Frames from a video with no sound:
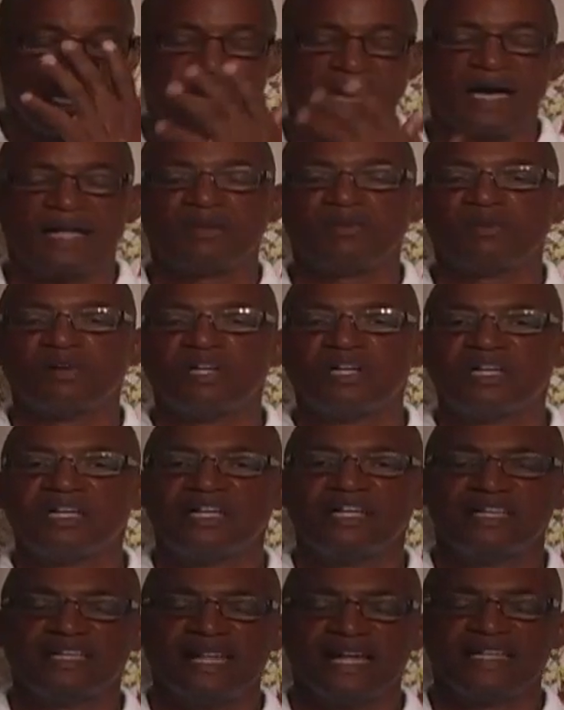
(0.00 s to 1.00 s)
kind,
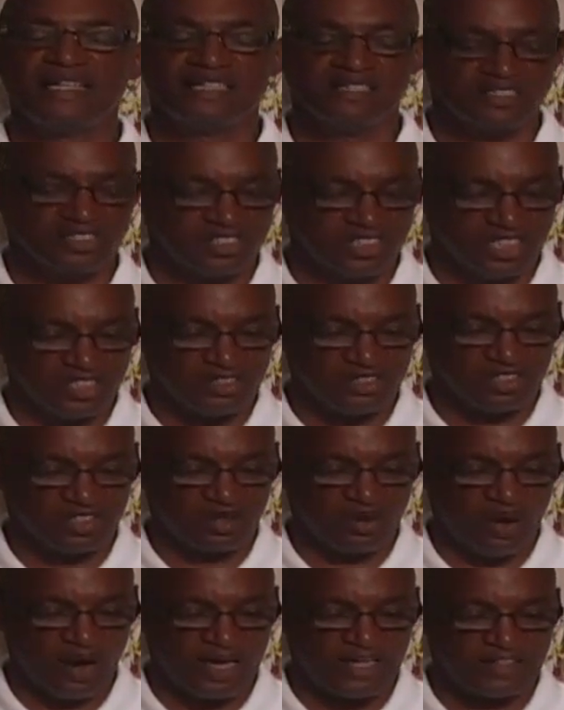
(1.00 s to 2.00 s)
and that is Jesus
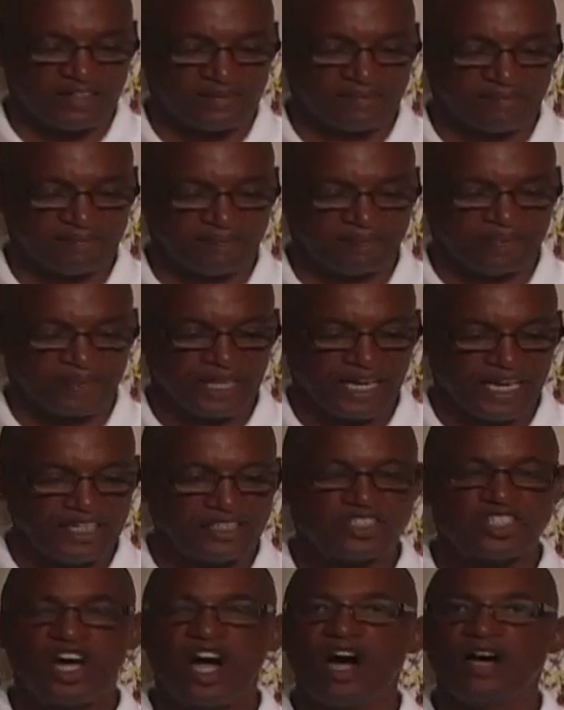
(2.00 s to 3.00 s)
Christ.
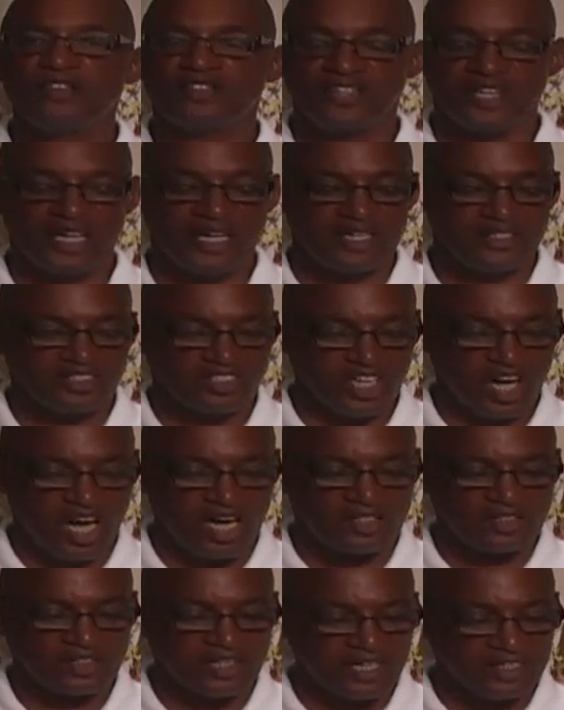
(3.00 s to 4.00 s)
And John says,
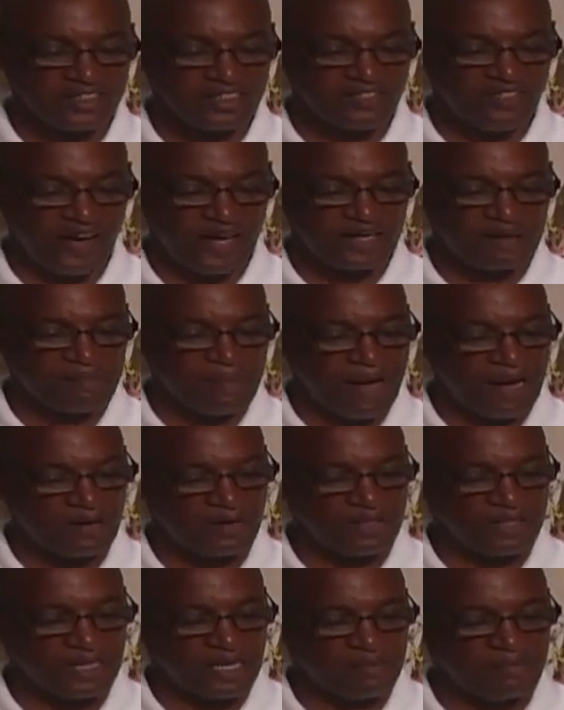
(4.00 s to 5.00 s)
John testified
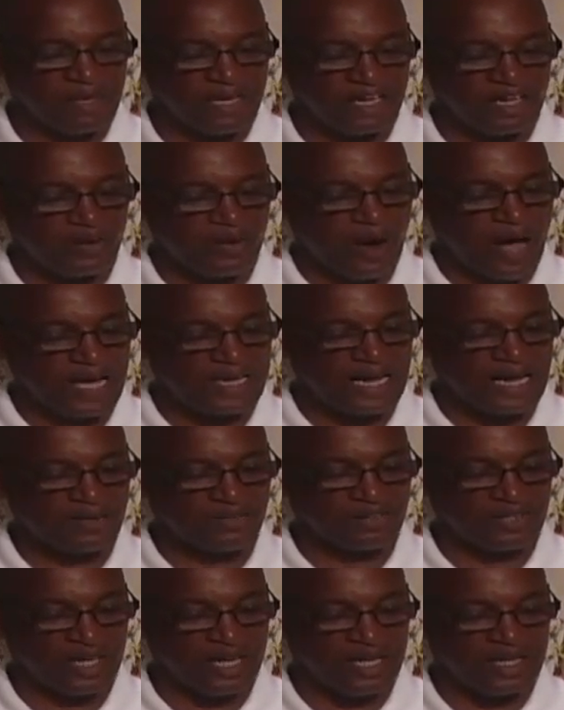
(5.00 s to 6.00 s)
about him and cried
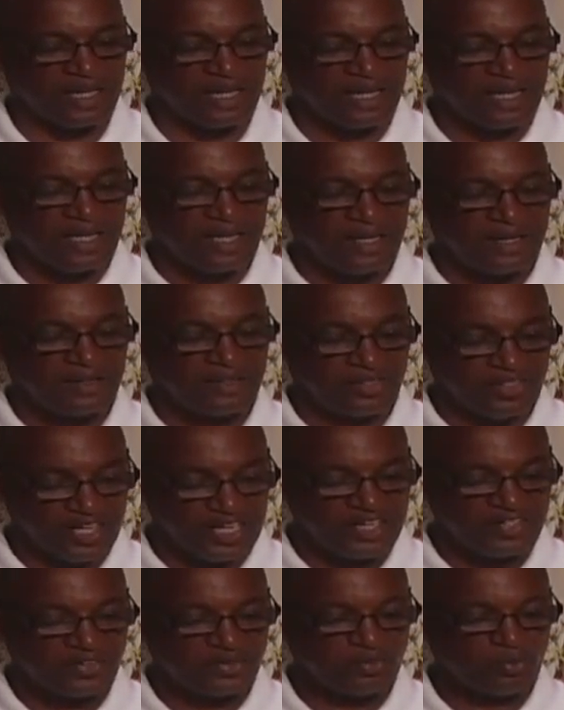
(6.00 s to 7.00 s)
out, saying,
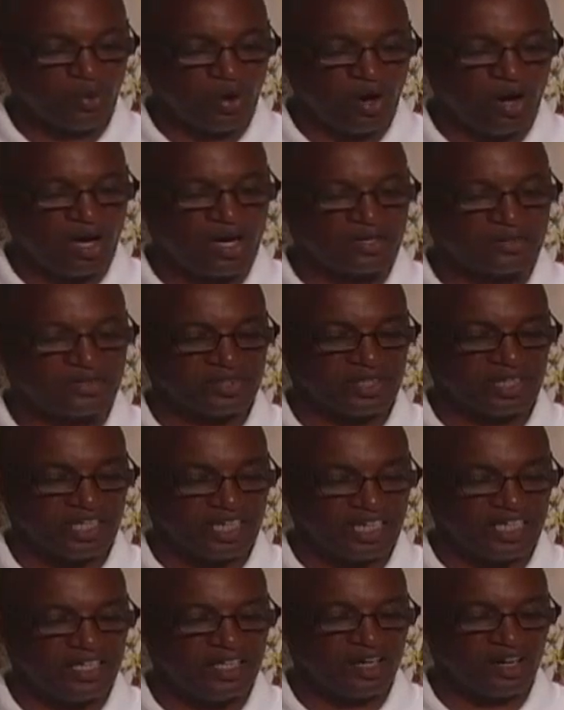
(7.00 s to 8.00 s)
This was
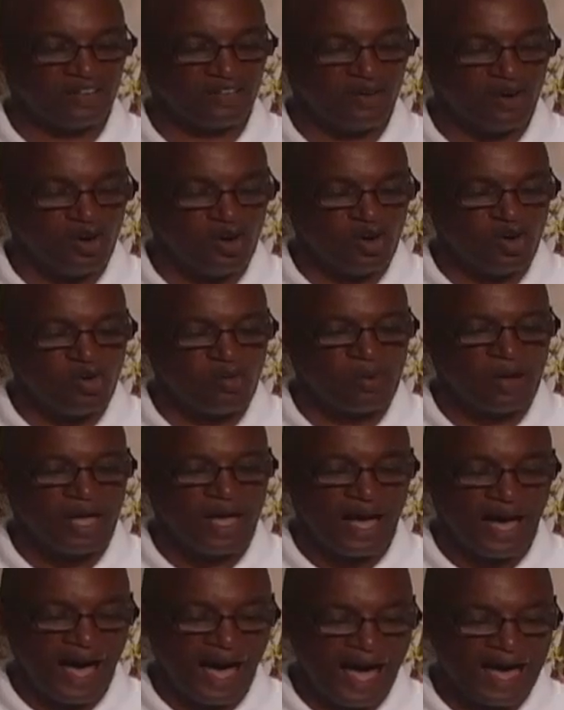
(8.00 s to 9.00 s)
he of whom
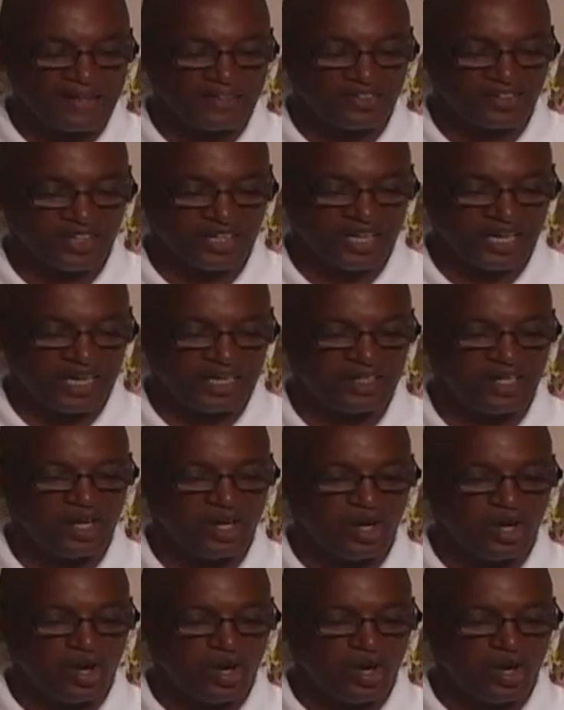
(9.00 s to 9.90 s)
I said,